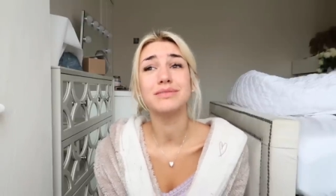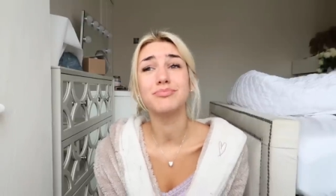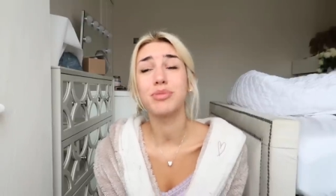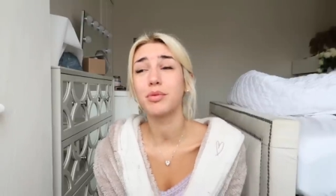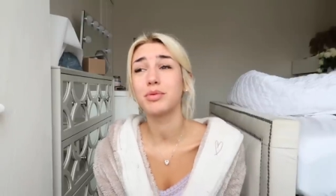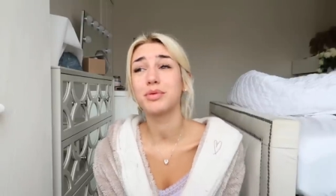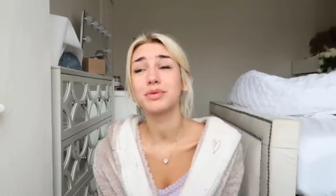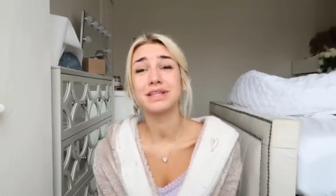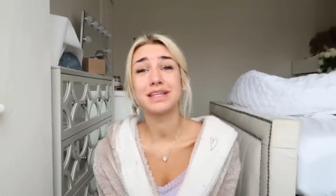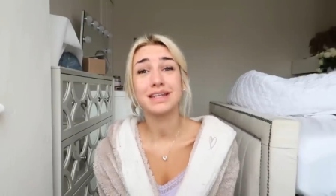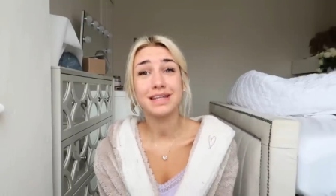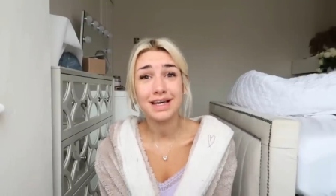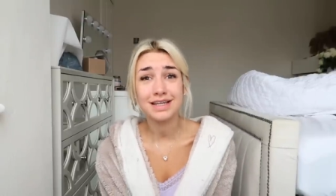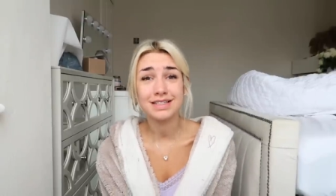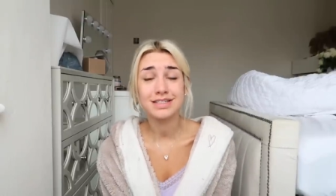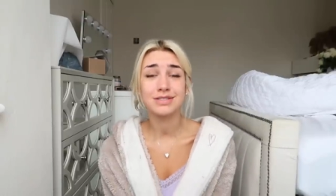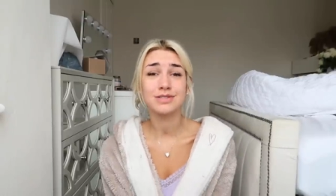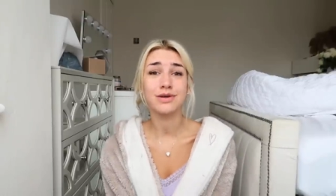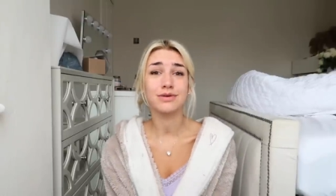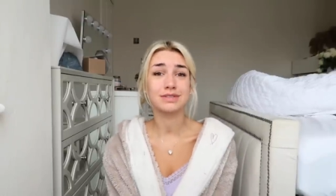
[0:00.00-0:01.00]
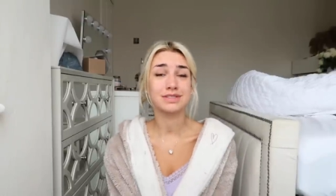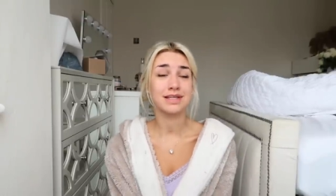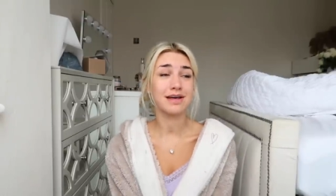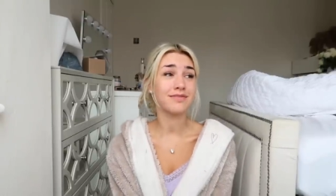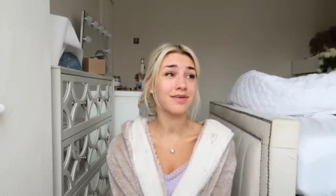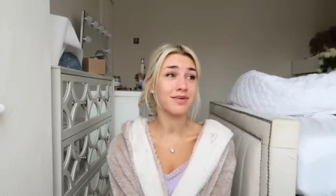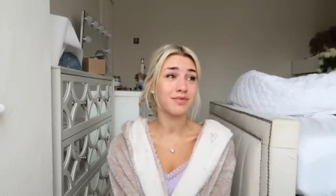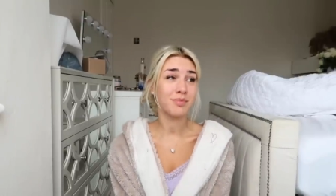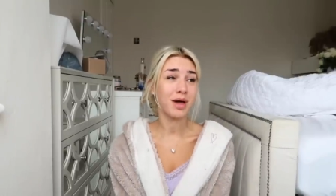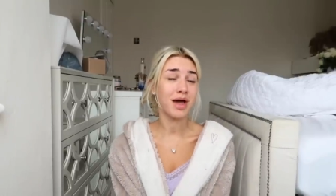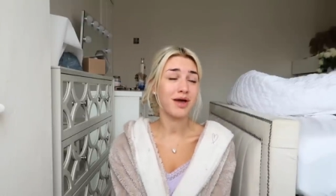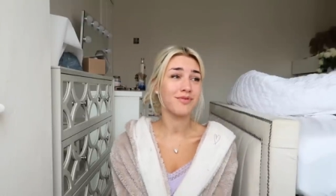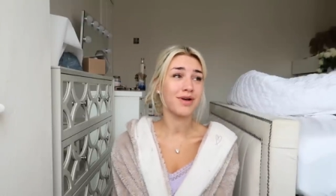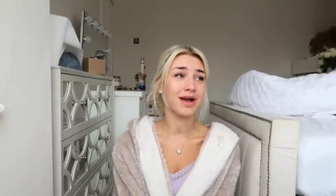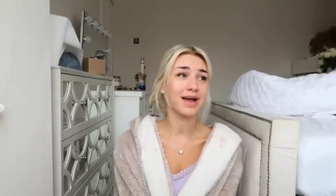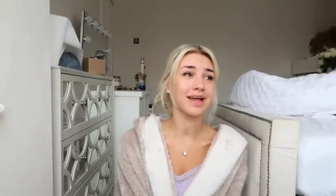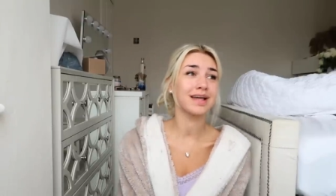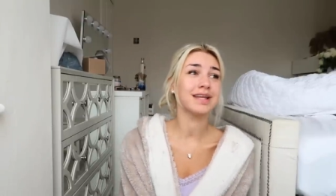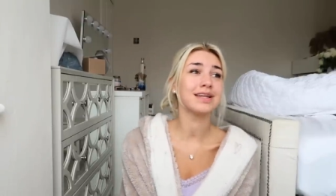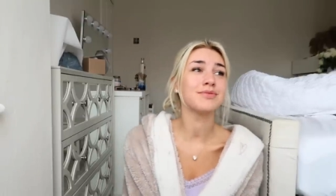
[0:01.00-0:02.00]
probably one of the nicest doctors I've ever met,
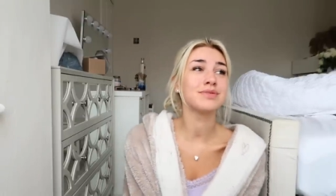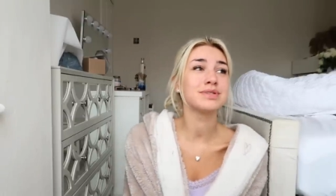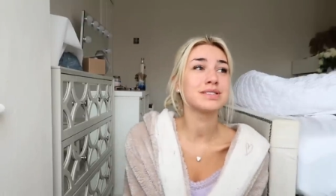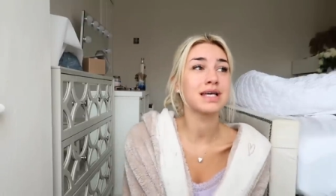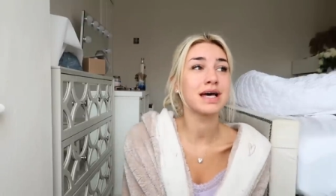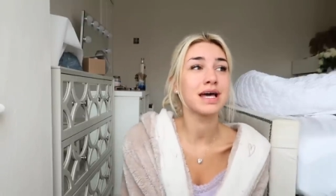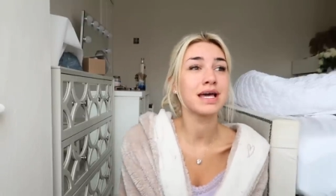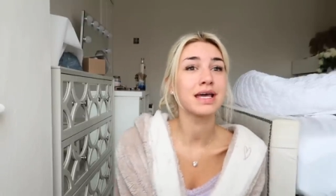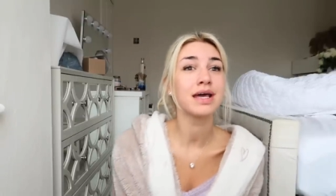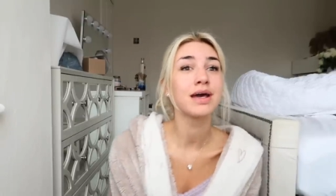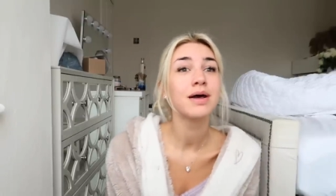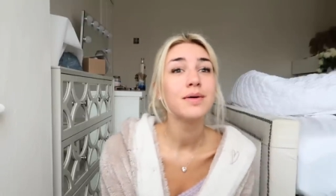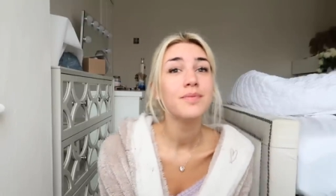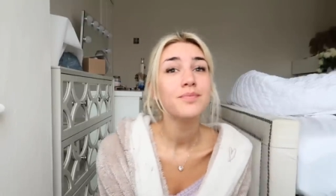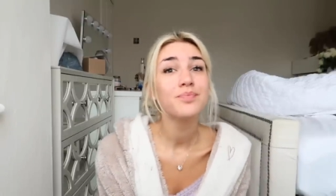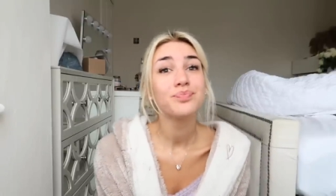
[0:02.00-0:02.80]
right? And he was like,